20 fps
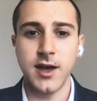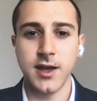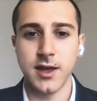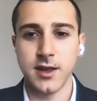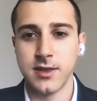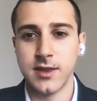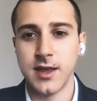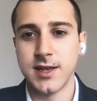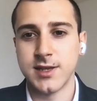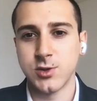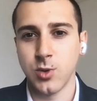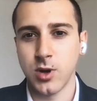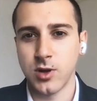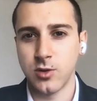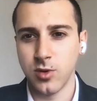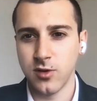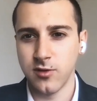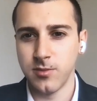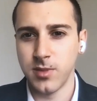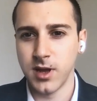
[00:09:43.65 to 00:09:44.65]
And that's what
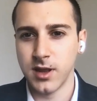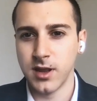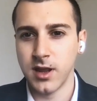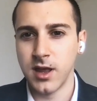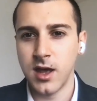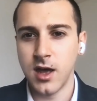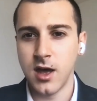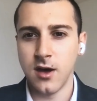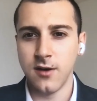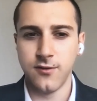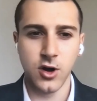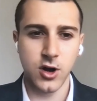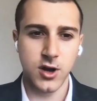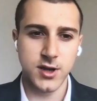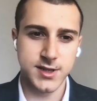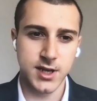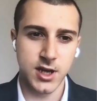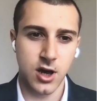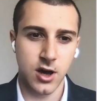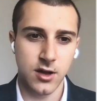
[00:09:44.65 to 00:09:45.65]
we've been
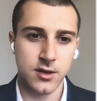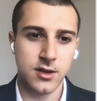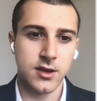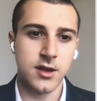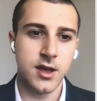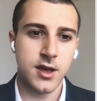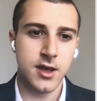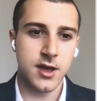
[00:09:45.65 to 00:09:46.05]
focusing on